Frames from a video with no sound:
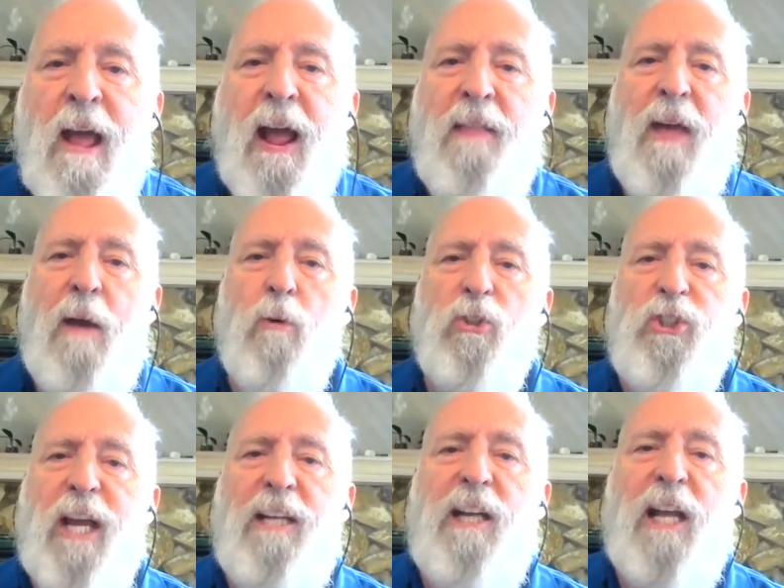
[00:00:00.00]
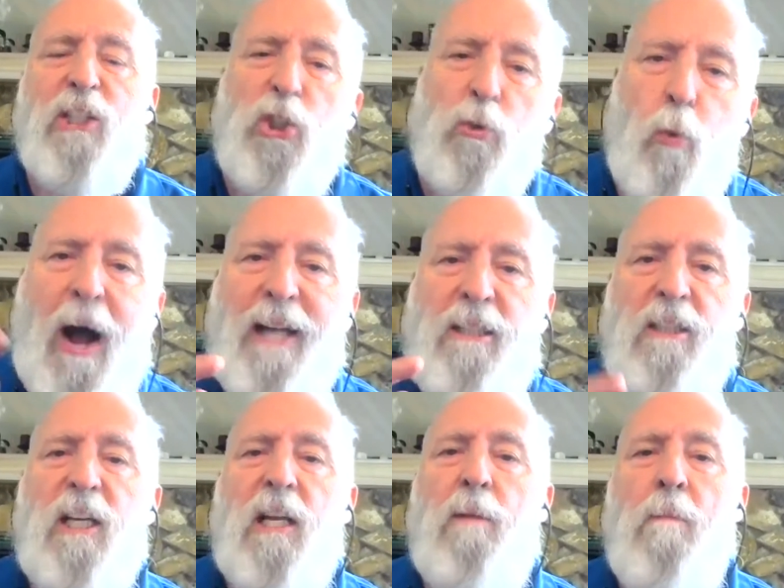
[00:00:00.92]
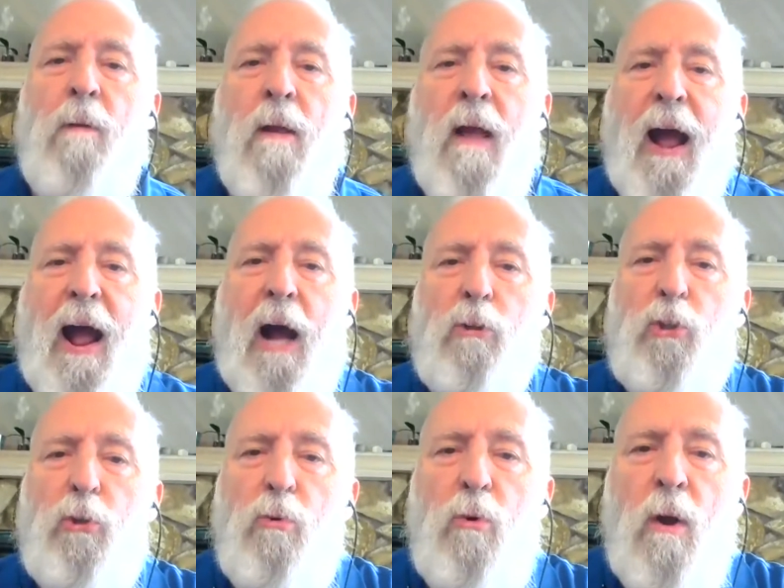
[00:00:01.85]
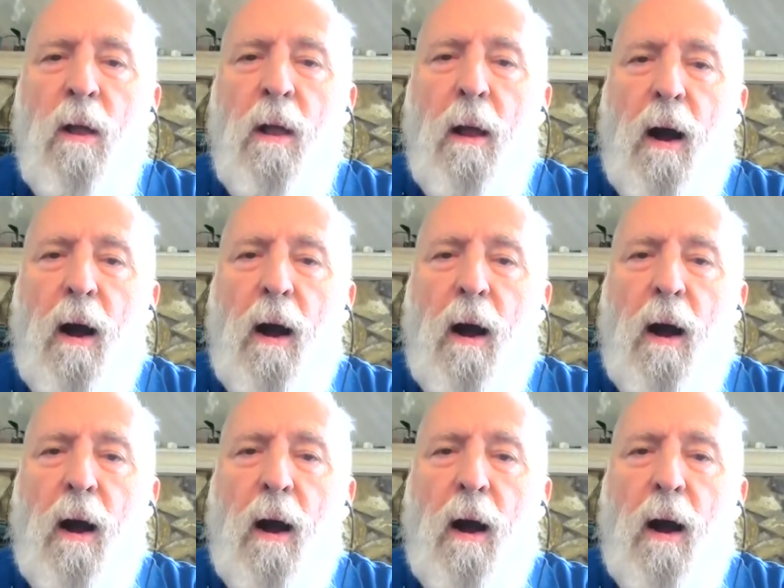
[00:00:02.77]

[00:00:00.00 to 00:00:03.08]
and they will send a SWAT team out to